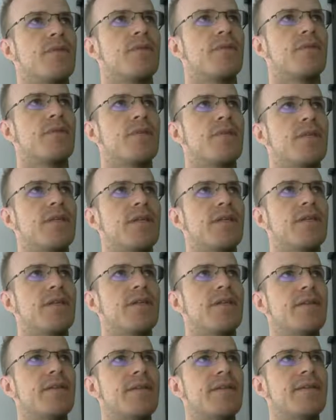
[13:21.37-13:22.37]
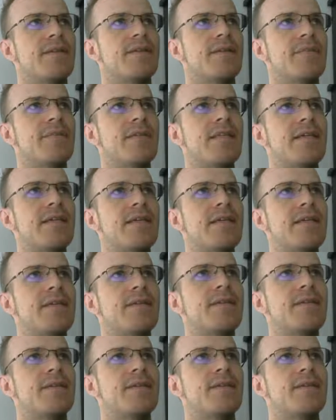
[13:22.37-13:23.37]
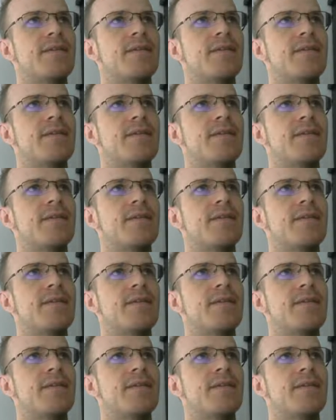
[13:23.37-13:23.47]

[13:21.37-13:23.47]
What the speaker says: Need to delete some of this.